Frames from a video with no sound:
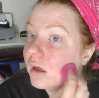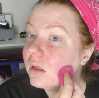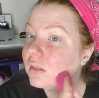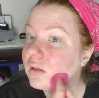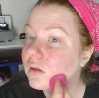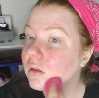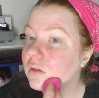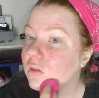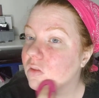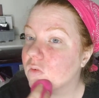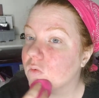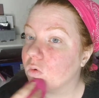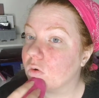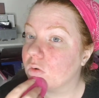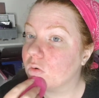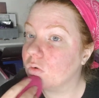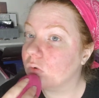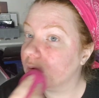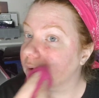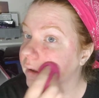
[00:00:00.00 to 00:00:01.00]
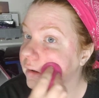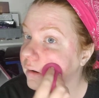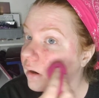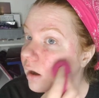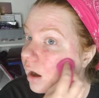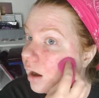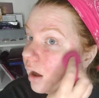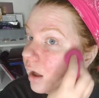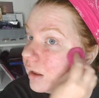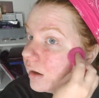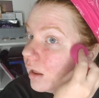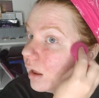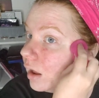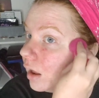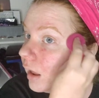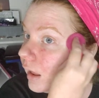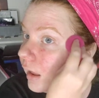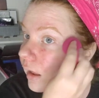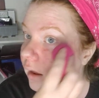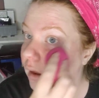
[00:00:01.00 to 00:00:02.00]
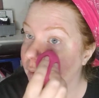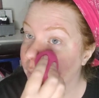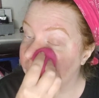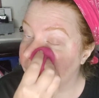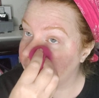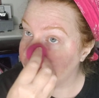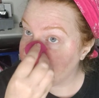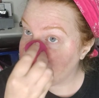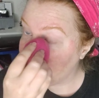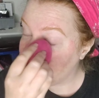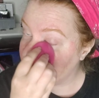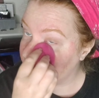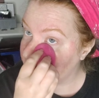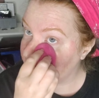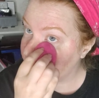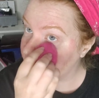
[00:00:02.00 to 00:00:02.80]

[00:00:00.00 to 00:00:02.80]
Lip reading: as a historical and not a, but I